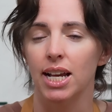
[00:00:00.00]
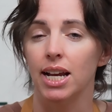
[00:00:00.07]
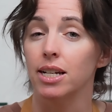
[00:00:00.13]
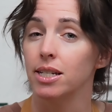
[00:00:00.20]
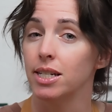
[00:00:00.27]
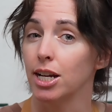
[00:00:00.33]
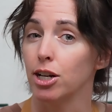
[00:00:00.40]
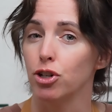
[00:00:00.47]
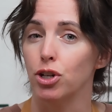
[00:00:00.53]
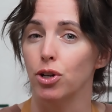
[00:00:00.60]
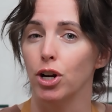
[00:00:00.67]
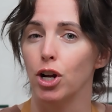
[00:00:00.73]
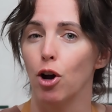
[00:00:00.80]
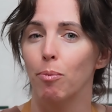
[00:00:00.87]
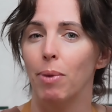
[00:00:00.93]
and dares you to
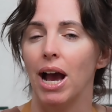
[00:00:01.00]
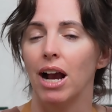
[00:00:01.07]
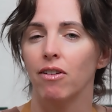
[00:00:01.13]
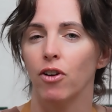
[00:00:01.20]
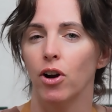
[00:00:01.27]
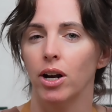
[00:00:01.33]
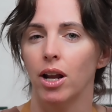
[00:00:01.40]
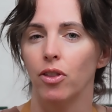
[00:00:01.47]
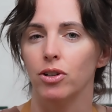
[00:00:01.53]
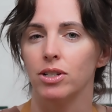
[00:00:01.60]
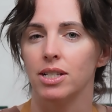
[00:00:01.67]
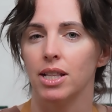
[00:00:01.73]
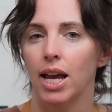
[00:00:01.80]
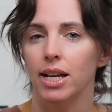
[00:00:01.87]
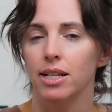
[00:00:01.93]
go back for another
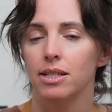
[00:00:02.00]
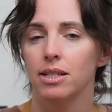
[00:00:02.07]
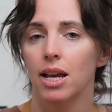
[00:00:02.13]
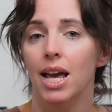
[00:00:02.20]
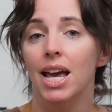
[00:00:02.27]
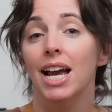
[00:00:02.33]
slice.